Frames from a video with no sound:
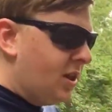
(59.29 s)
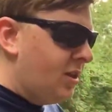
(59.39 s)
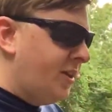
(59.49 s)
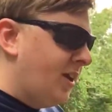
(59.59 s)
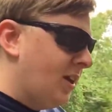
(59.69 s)

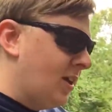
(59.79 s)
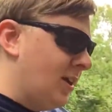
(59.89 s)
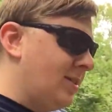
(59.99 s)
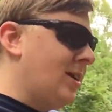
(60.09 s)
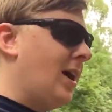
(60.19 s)
the
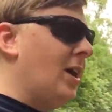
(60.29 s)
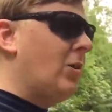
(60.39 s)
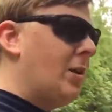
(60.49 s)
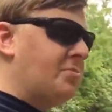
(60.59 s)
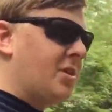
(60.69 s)
entire
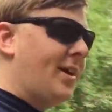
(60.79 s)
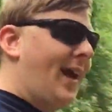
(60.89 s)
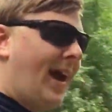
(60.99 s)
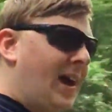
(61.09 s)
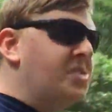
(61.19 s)
website
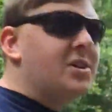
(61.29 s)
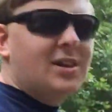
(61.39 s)
as it